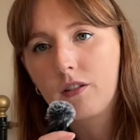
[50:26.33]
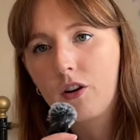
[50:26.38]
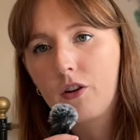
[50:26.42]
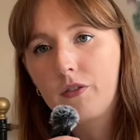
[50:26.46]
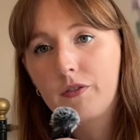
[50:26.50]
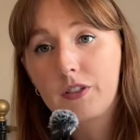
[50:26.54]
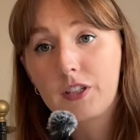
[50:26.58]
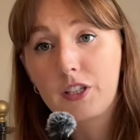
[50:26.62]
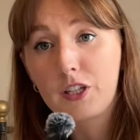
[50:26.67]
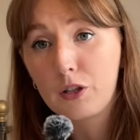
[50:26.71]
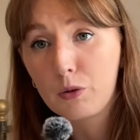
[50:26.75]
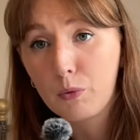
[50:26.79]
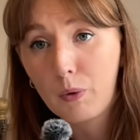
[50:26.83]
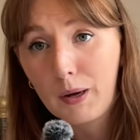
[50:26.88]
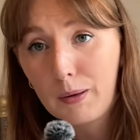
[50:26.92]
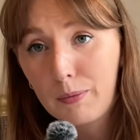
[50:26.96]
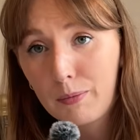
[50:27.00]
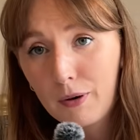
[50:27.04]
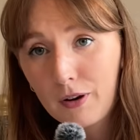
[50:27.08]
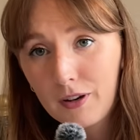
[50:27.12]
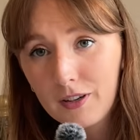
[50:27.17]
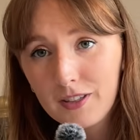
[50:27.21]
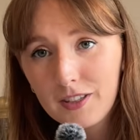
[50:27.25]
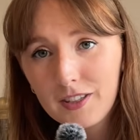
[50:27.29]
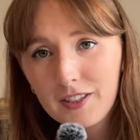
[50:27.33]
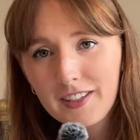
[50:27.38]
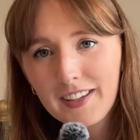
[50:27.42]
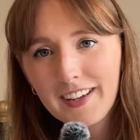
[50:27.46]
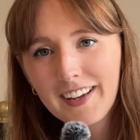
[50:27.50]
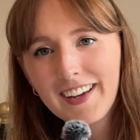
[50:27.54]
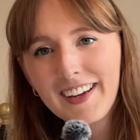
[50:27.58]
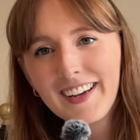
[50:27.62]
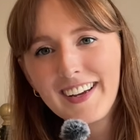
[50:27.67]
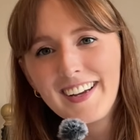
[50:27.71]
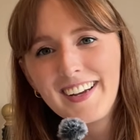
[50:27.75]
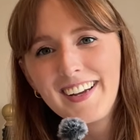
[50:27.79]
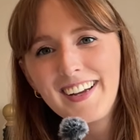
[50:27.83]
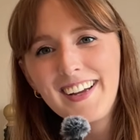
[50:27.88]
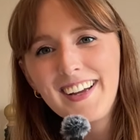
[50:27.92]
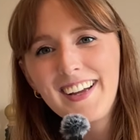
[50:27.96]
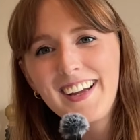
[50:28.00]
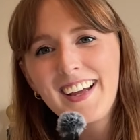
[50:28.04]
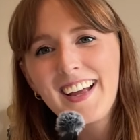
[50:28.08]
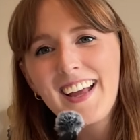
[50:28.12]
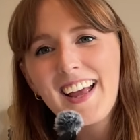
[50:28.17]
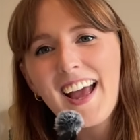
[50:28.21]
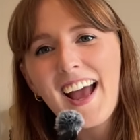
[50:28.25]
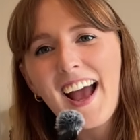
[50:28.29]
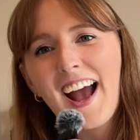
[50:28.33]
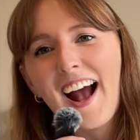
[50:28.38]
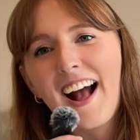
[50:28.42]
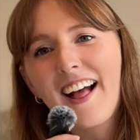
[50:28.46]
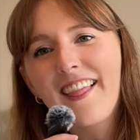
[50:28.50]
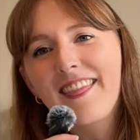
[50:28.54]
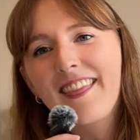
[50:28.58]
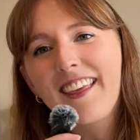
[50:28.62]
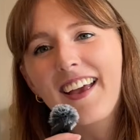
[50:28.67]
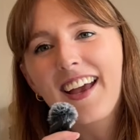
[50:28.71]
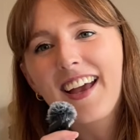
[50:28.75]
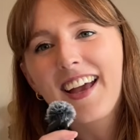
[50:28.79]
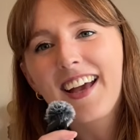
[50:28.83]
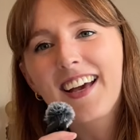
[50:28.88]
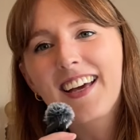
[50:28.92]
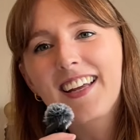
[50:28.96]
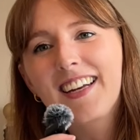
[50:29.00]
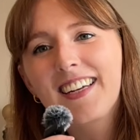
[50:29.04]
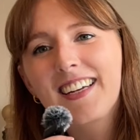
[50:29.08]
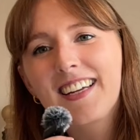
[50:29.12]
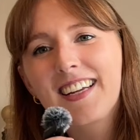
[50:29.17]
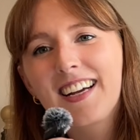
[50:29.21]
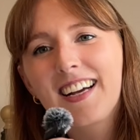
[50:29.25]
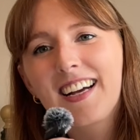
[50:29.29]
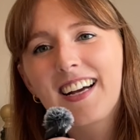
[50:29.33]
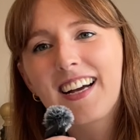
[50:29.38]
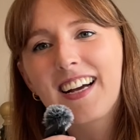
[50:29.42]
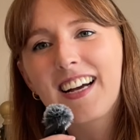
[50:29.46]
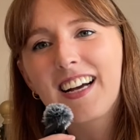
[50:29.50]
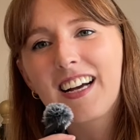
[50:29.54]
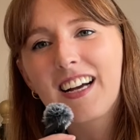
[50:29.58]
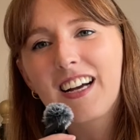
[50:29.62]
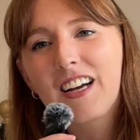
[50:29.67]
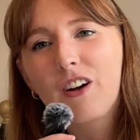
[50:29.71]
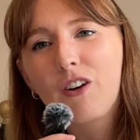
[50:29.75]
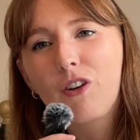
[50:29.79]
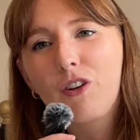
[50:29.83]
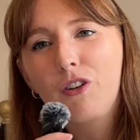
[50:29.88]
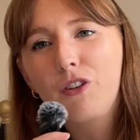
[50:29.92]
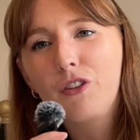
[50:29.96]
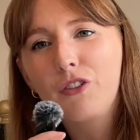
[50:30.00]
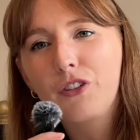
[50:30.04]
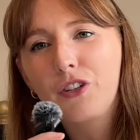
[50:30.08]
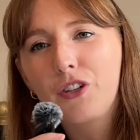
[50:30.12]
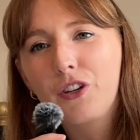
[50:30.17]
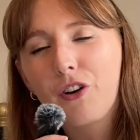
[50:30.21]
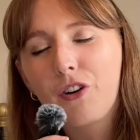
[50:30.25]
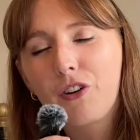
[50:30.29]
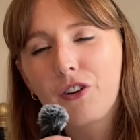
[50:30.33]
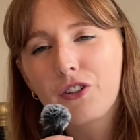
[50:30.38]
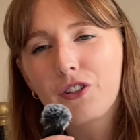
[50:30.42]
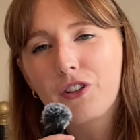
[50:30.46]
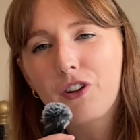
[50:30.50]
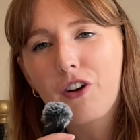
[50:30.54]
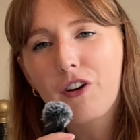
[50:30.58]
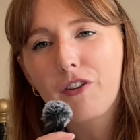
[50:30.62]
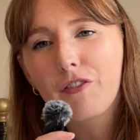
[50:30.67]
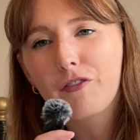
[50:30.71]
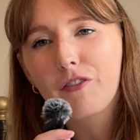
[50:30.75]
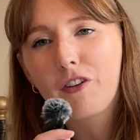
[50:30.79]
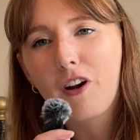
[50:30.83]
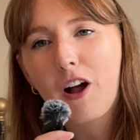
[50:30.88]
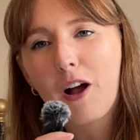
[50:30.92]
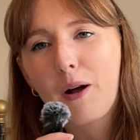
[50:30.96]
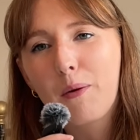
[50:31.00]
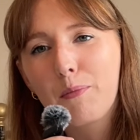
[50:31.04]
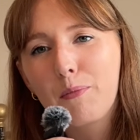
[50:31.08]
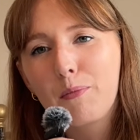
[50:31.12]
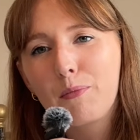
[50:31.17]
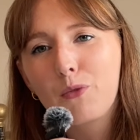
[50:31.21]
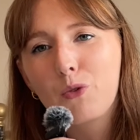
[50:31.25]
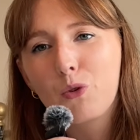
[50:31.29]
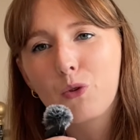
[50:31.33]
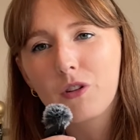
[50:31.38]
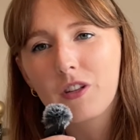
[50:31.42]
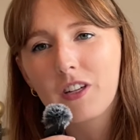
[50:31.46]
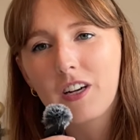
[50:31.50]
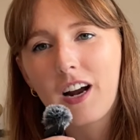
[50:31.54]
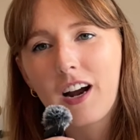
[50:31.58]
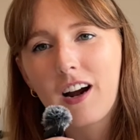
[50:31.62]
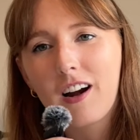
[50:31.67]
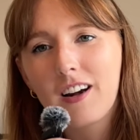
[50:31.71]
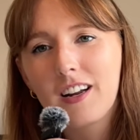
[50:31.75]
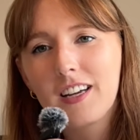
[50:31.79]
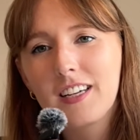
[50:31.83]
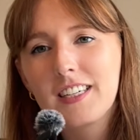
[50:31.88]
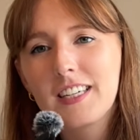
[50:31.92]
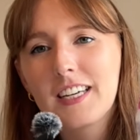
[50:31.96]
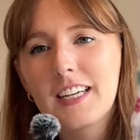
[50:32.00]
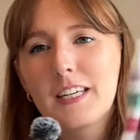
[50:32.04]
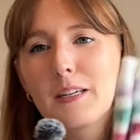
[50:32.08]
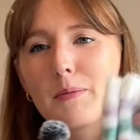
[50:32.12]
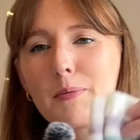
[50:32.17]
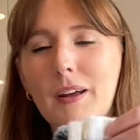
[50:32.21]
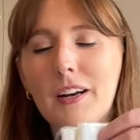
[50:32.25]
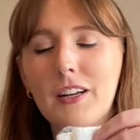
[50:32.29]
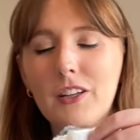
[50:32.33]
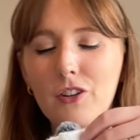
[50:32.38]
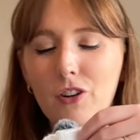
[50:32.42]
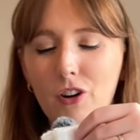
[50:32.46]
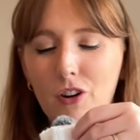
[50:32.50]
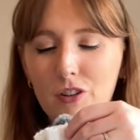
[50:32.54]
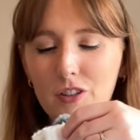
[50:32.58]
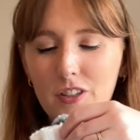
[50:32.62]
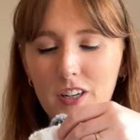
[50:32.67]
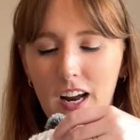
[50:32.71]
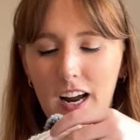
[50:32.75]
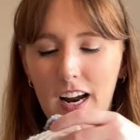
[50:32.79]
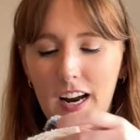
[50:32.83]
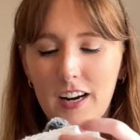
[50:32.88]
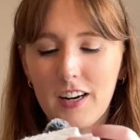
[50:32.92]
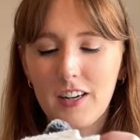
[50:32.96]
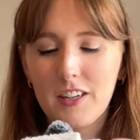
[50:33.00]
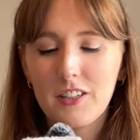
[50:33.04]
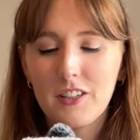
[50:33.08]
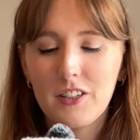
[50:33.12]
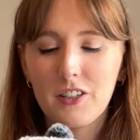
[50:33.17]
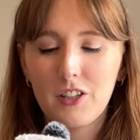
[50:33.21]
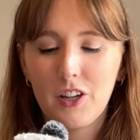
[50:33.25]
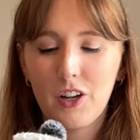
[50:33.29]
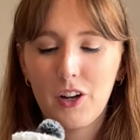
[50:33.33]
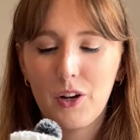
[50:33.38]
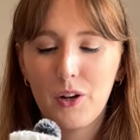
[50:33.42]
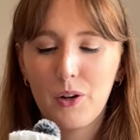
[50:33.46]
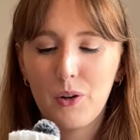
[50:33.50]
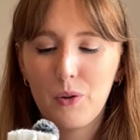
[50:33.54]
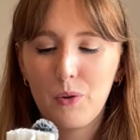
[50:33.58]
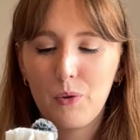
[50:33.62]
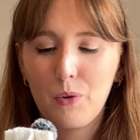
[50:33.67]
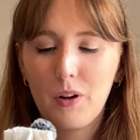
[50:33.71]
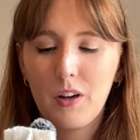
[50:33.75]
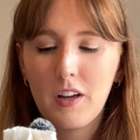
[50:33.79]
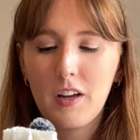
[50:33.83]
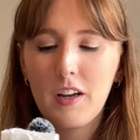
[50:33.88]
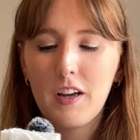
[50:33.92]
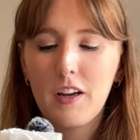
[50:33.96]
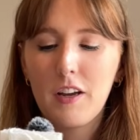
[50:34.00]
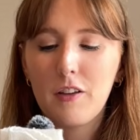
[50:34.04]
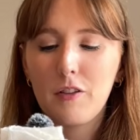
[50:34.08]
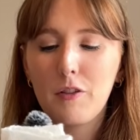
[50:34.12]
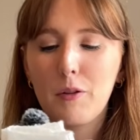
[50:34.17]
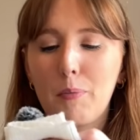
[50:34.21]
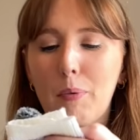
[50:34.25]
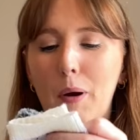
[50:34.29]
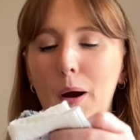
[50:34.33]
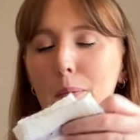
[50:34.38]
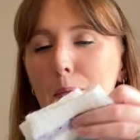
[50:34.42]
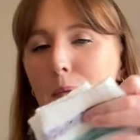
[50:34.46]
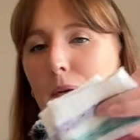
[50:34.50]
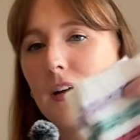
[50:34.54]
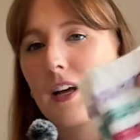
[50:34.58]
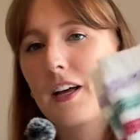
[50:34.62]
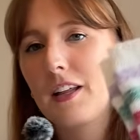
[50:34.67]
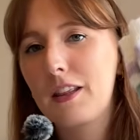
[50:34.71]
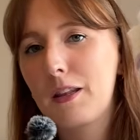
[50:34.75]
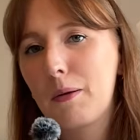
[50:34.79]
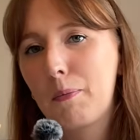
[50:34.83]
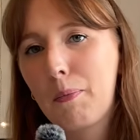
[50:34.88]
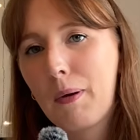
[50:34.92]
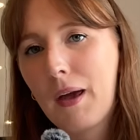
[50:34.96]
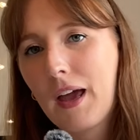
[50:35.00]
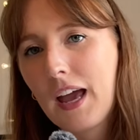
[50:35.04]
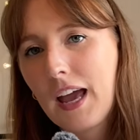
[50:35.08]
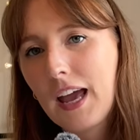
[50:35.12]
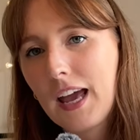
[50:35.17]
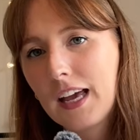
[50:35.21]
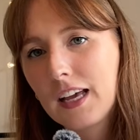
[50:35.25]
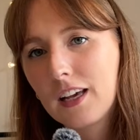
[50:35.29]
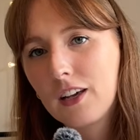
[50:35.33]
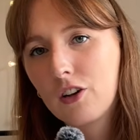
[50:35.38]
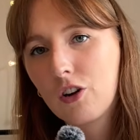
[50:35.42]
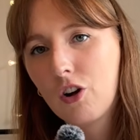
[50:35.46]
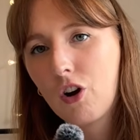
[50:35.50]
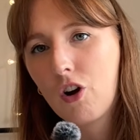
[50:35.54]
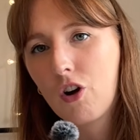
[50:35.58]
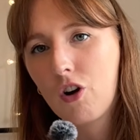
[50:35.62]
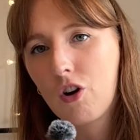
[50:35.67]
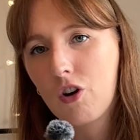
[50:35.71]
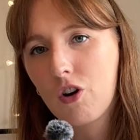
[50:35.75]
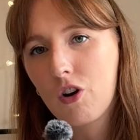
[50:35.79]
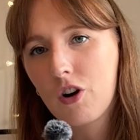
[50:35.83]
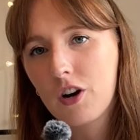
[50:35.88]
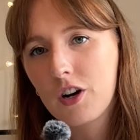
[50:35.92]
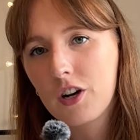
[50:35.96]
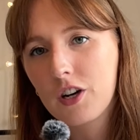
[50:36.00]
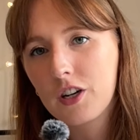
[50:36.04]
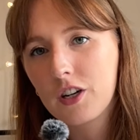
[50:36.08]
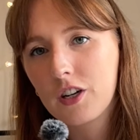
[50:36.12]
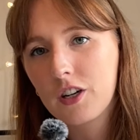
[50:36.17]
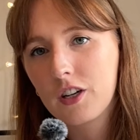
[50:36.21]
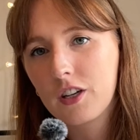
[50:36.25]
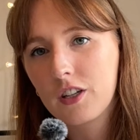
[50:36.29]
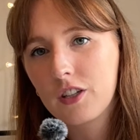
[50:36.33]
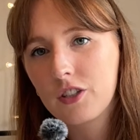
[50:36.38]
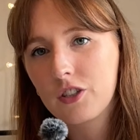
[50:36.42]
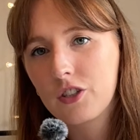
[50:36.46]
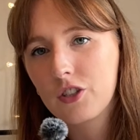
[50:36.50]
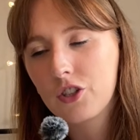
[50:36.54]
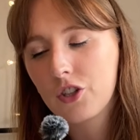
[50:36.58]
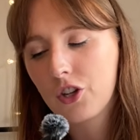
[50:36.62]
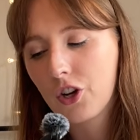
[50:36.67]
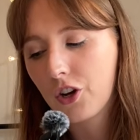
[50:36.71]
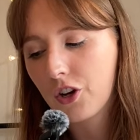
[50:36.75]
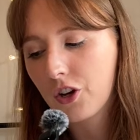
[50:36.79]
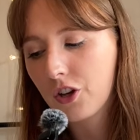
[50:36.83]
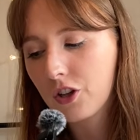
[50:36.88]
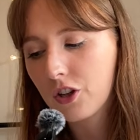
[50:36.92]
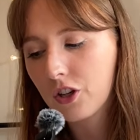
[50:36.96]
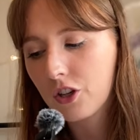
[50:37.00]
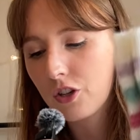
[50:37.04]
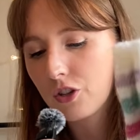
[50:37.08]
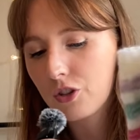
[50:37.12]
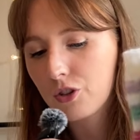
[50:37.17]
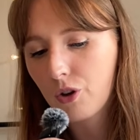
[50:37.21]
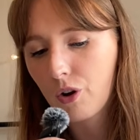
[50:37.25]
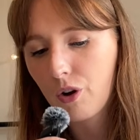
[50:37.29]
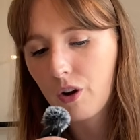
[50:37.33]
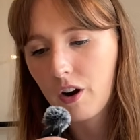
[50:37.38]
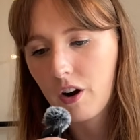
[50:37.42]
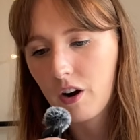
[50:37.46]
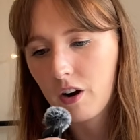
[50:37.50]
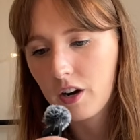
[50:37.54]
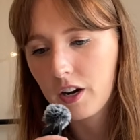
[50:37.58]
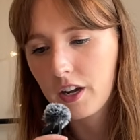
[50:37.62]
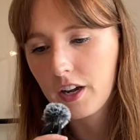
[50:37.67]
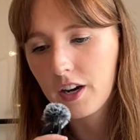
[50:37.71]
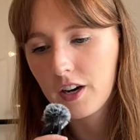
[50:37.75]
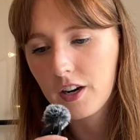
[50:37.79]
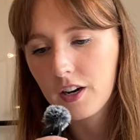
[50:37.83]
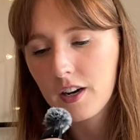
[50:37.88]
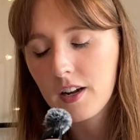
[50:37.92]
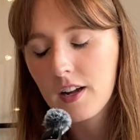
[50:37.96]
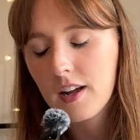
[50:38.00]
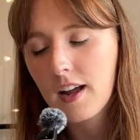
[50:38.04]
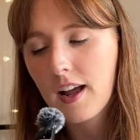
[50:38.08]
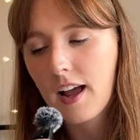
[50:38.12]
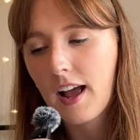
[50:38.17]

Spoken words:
obviously the white parts. And then all the yarns are from Northern Ireland Independent Yarn Dyers. So the purple and the pink are two that you saw earlier.